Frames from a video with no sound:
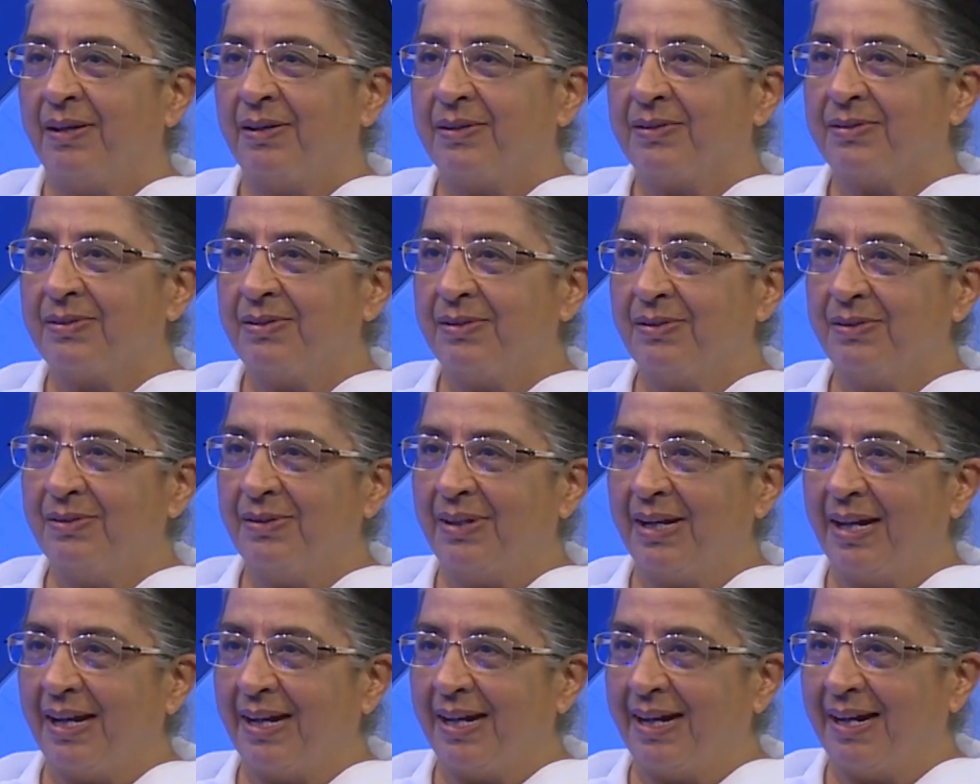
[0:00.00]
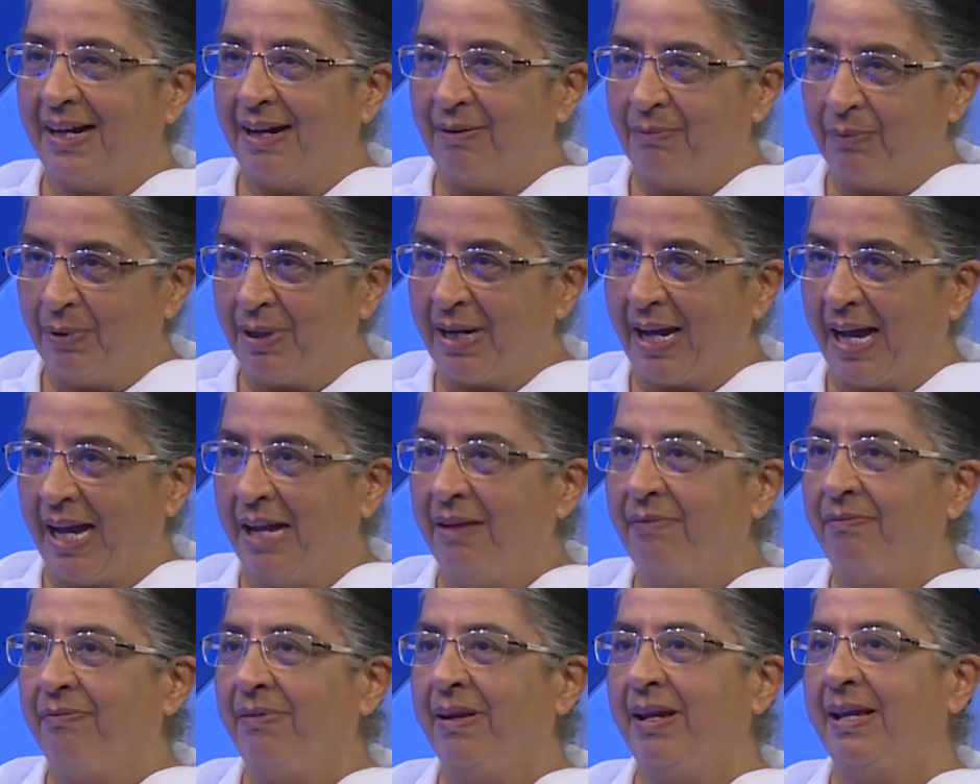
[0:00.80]
So, what
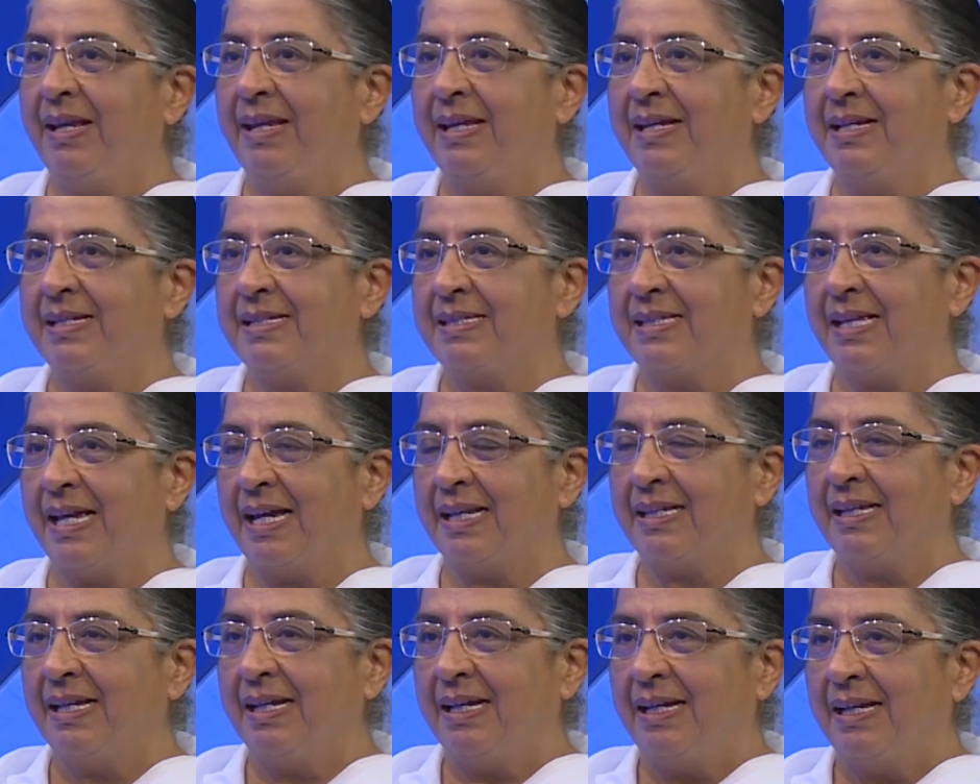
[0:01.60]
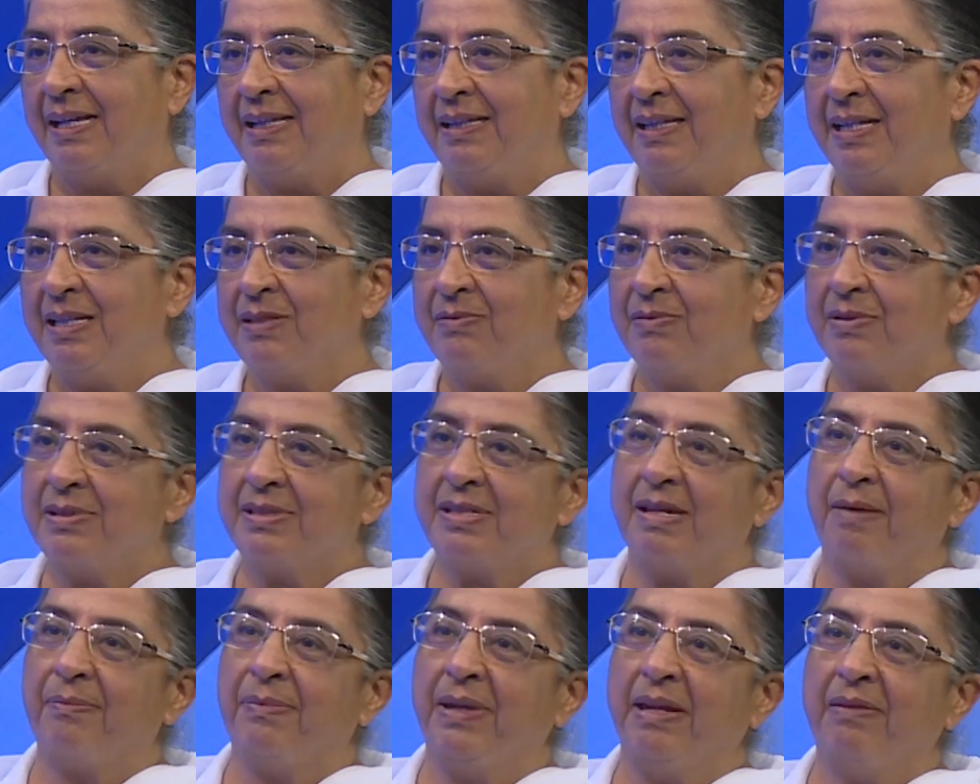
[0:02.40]
I feel is that this was
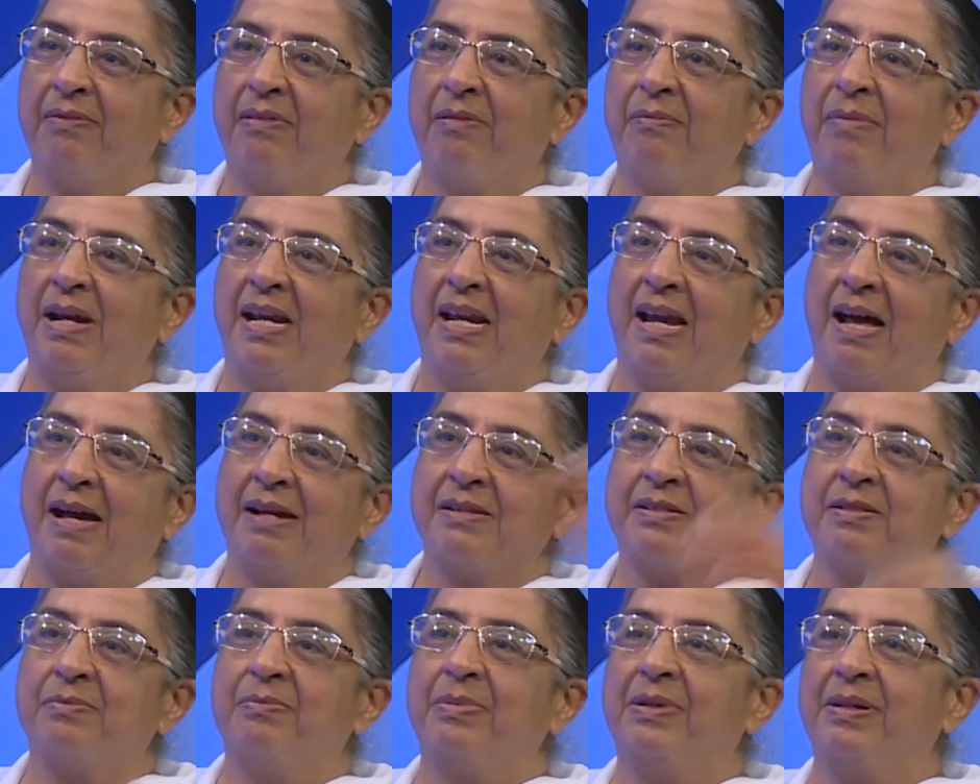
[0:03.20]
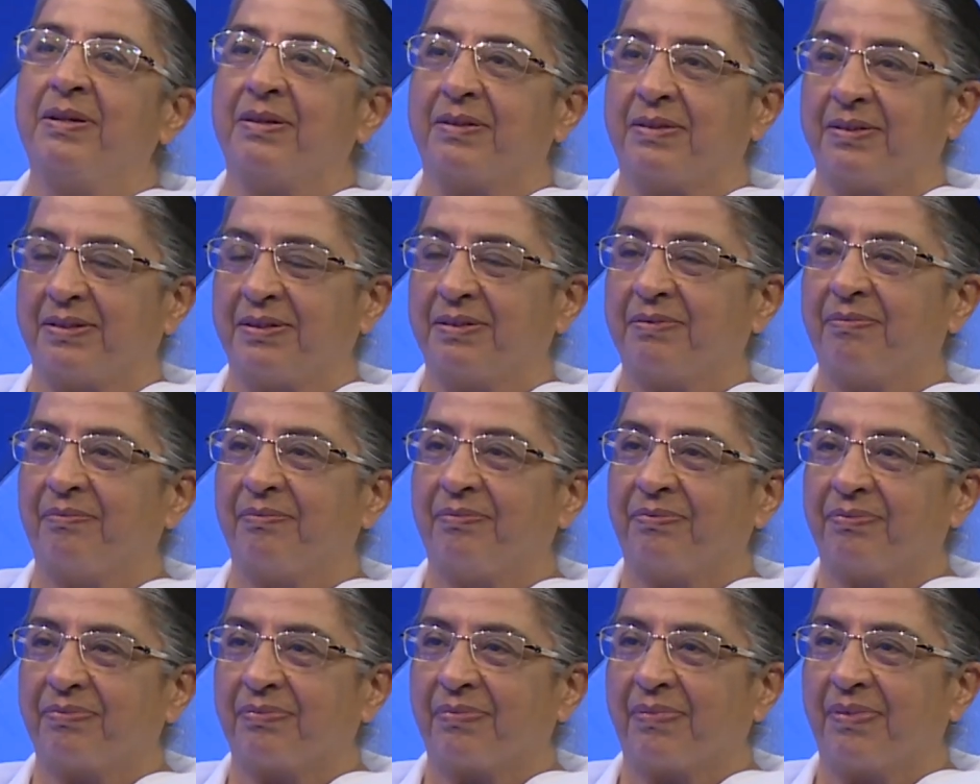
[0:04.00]
something from my last birth.
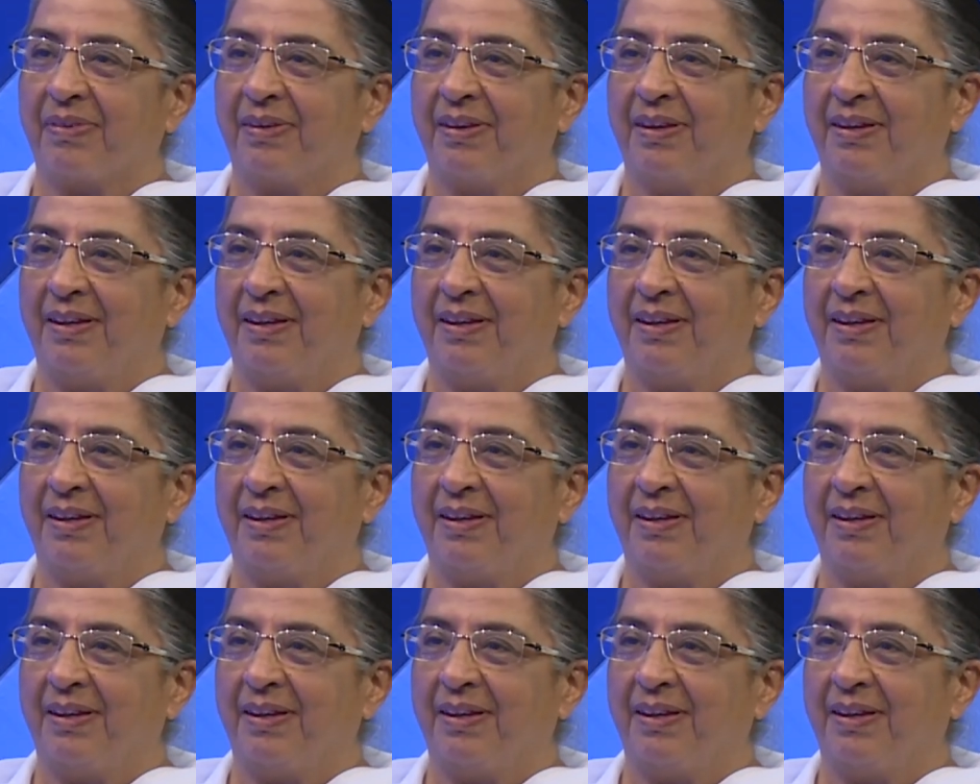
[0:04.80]
Mm.